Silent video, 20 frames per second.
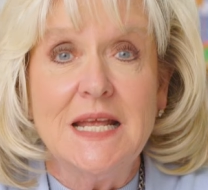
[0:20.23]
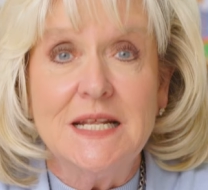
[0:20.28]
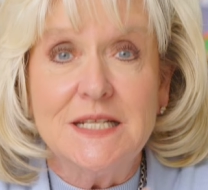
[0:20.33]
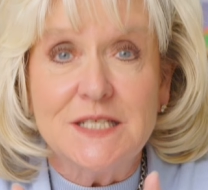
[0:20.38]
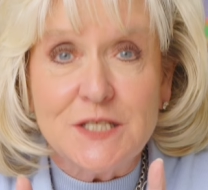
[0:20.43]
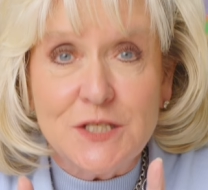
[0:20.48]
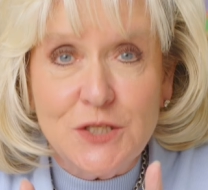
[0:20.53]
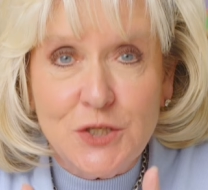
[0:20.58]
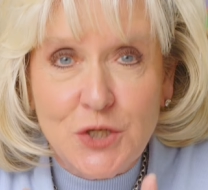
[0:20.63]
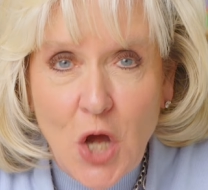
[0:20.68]

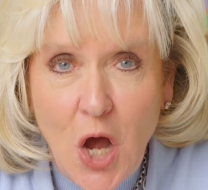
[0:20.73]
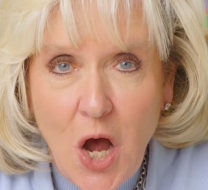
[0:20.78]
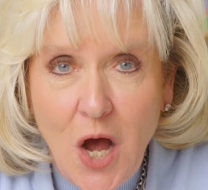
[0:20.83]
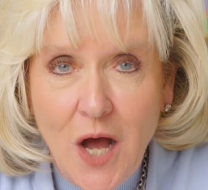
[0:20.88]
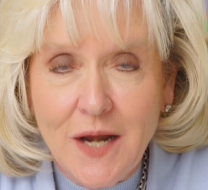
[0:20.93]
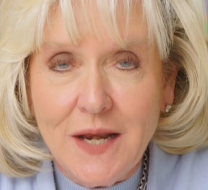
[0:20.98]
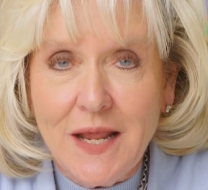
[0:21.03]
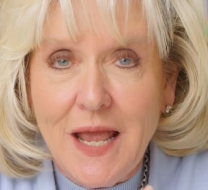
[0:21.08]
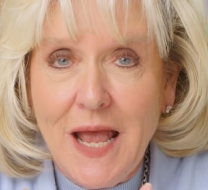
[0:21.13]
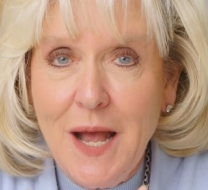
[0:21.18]
It's
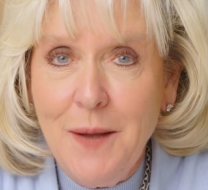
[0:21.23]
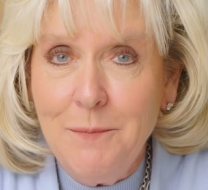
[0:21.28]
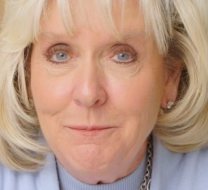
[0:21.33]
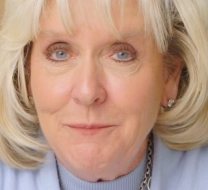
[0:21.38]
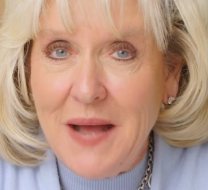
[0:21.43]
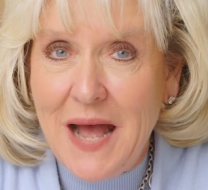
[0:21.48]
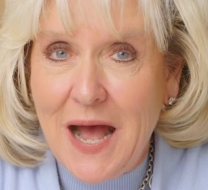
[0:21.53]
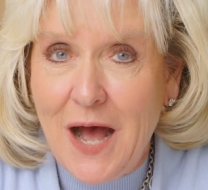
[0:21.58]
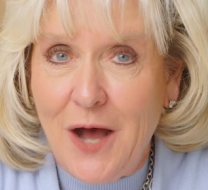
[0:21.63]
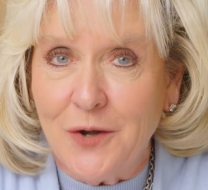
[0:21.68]
not
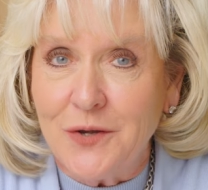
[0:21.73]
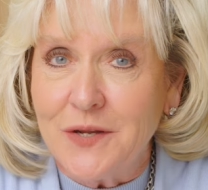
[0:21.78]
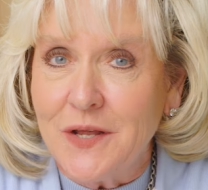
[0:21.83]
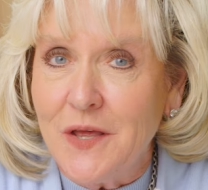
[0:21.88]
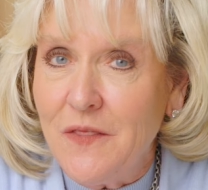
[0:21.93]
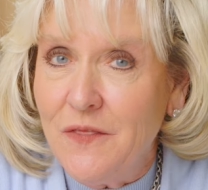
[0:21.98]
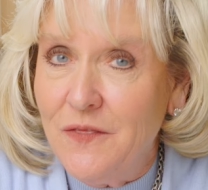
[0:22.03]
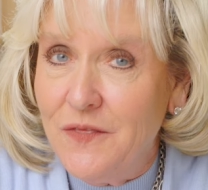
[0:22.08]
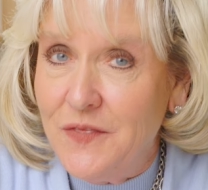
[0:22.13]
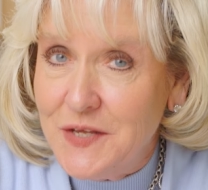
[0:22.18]
about
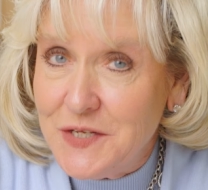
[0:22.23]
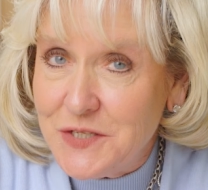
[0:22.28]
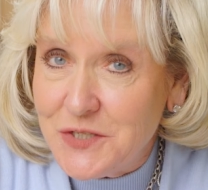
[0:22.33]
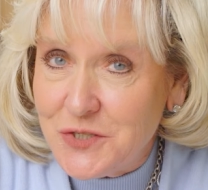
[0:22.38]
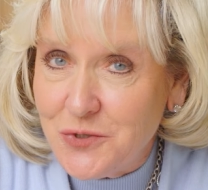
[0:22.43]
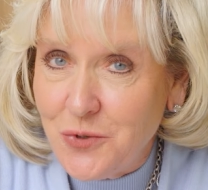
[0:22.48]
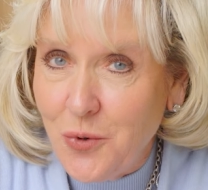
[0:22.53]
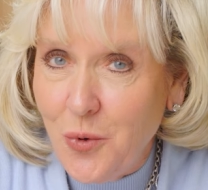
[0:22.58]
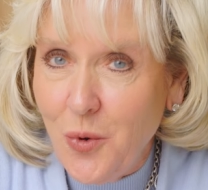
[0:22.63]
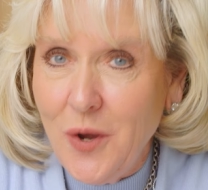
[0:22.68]

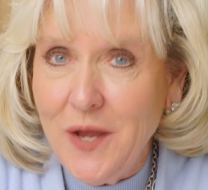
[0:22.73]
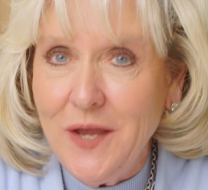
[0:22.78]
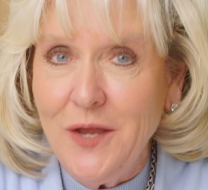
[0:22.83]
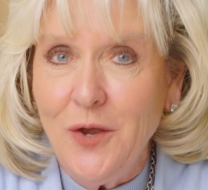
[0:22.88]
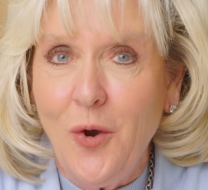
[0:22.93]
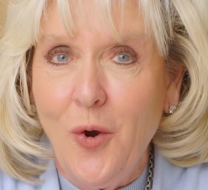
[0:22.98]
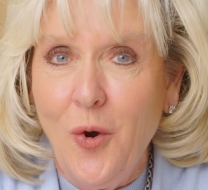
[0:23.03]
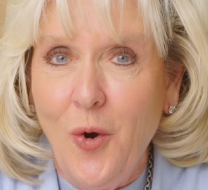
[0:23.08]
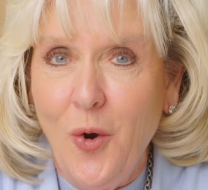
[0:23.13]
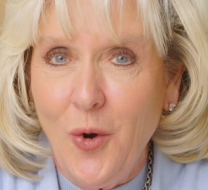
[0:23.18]
this toy
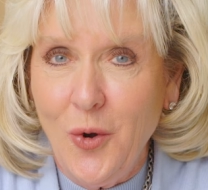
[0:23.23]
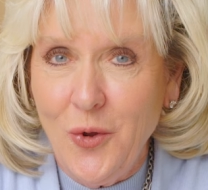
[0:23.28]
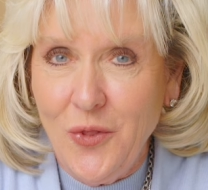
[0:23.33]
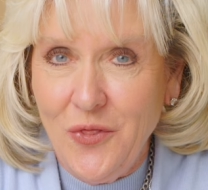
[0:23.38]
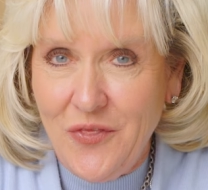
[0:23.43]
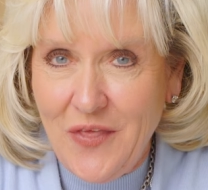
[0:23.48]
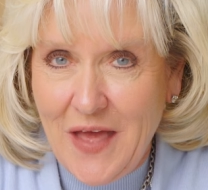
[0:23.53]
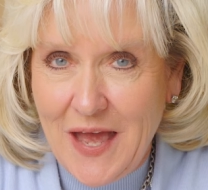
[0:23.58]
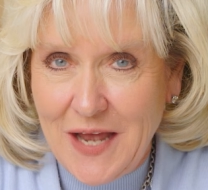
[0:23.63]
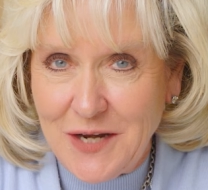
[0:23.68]
or
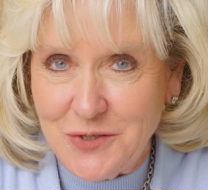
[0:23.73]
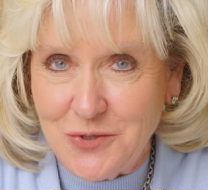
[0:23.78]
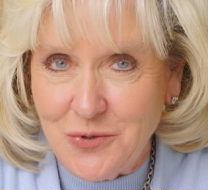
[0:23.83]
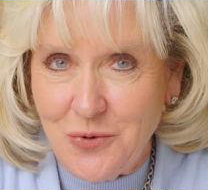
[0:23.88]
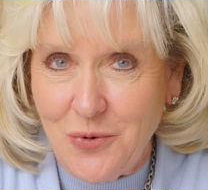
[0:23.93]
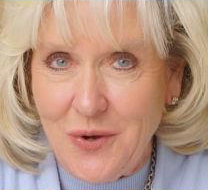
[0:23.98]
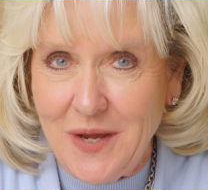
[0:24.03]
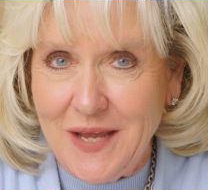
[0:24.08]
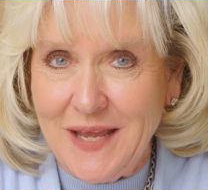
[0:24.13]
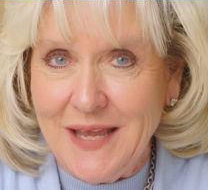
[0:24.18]
that toy.